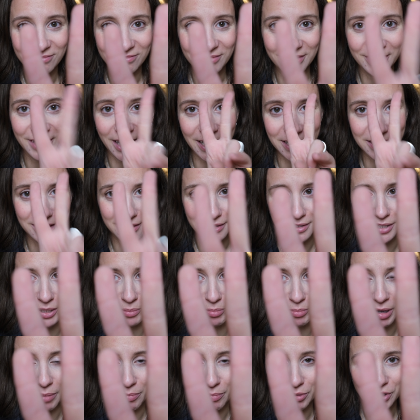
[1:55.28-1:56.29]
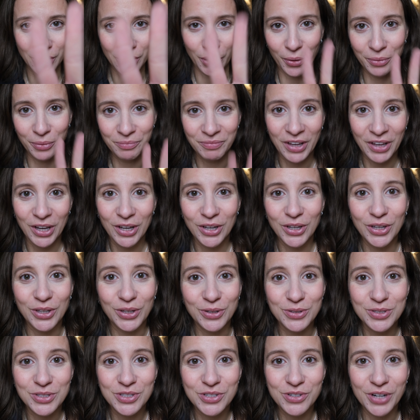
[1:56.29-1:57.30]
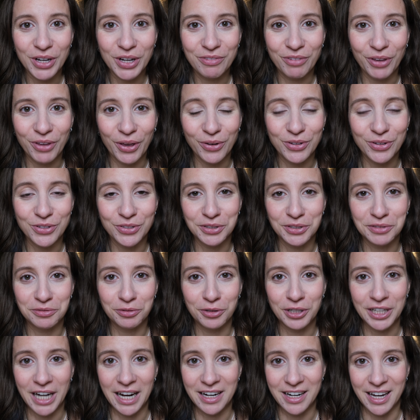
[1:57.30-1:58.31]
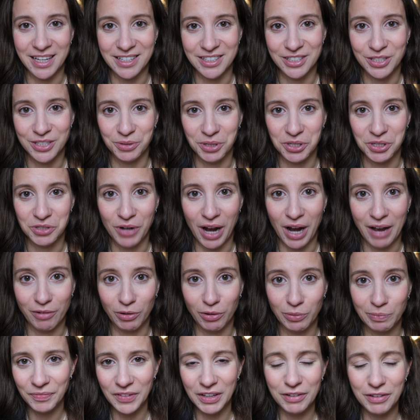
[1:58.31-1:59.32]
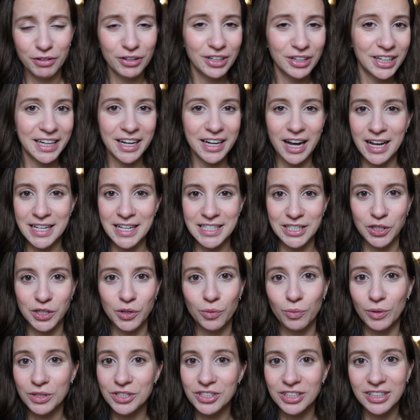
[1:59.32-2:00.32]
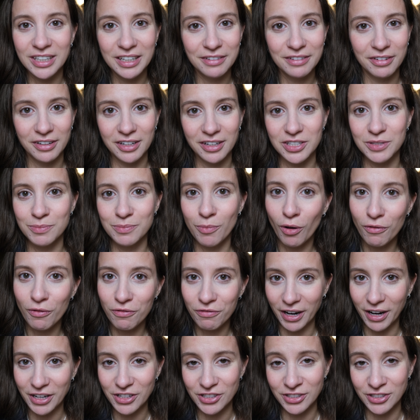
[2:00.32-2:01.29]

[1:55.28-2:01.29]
That's tip number 2. Use Street View to avoid unnecessary travel. If you're like us and you want to live in a small French